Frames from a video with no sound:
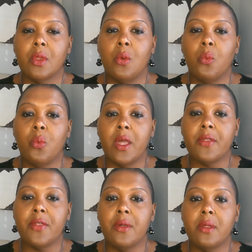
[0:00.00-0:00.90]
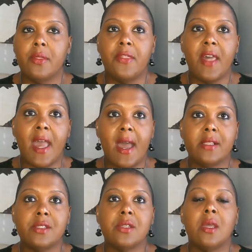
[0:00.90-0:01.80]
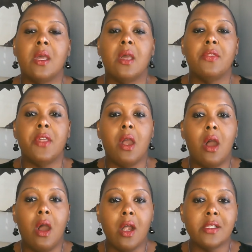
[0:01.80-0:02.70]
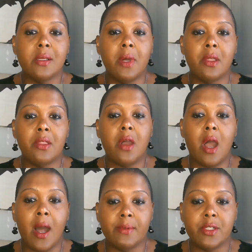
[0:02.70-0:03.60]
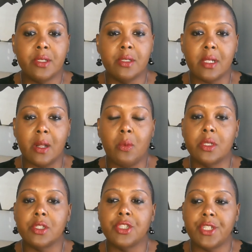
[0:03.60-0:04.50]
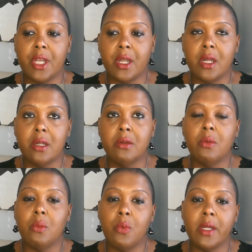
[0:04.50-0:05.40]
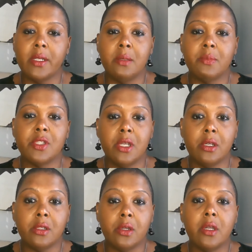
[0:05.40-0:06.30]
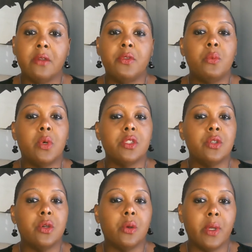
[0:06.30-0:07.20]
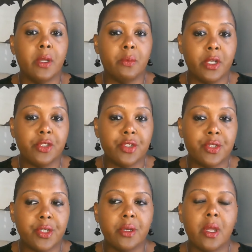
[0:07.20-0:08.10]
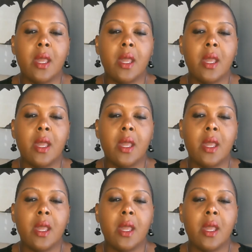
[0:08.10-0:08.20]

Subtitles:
with that, there are some other options that I want to share. One in particular, if you want to go and register,